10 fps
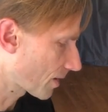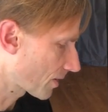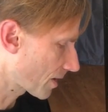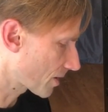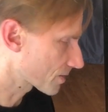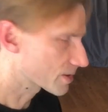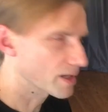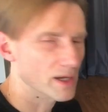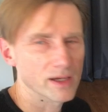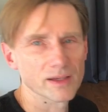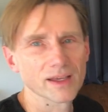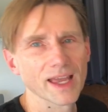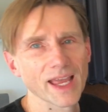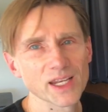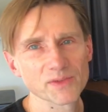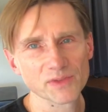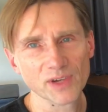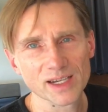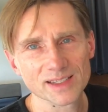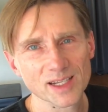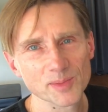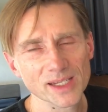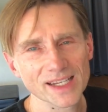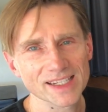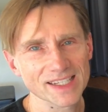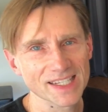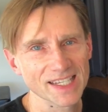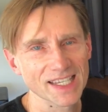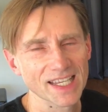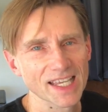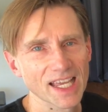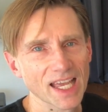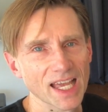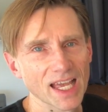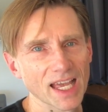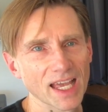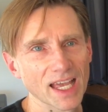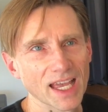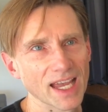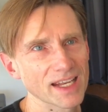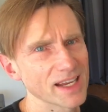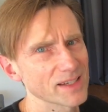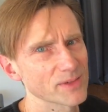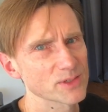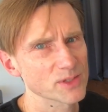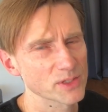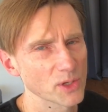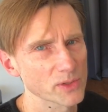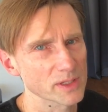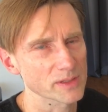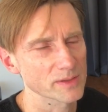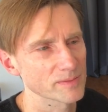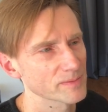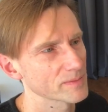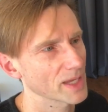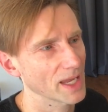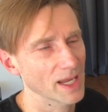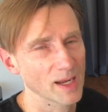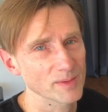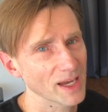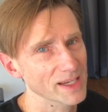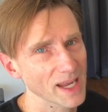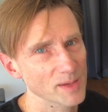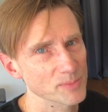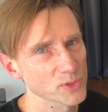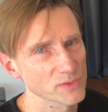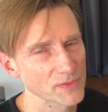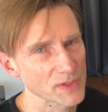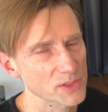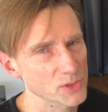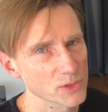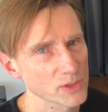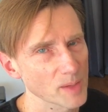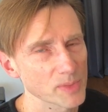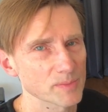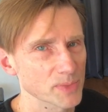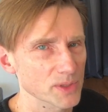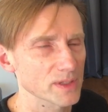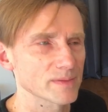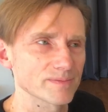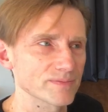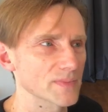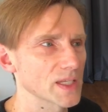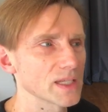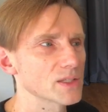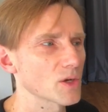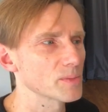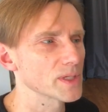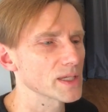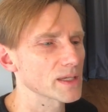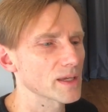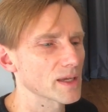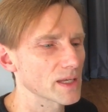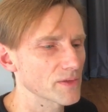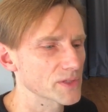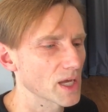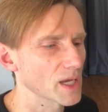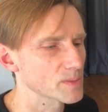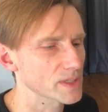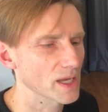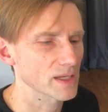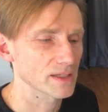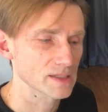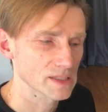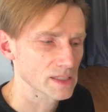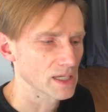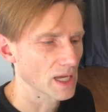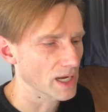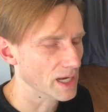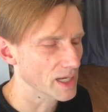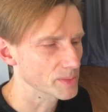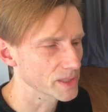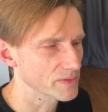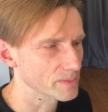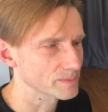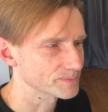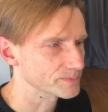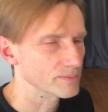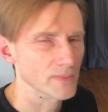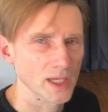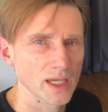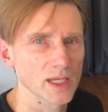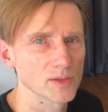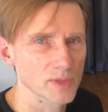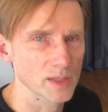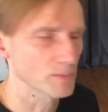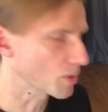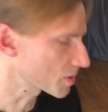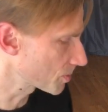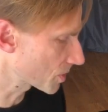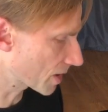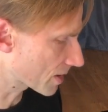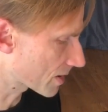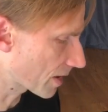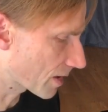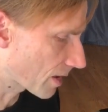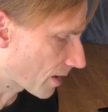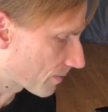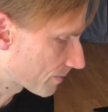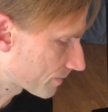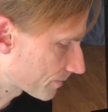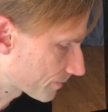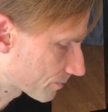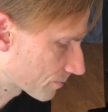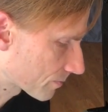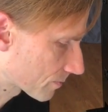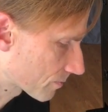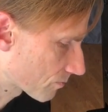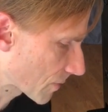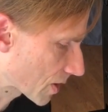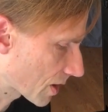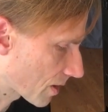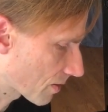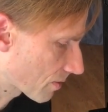there's an end of a phrase and a beginning. And I never used to know this. And I can't prove if it's true or not, but Burton, he told me enough times that I kind of believe him. In most music, it's like, let's see.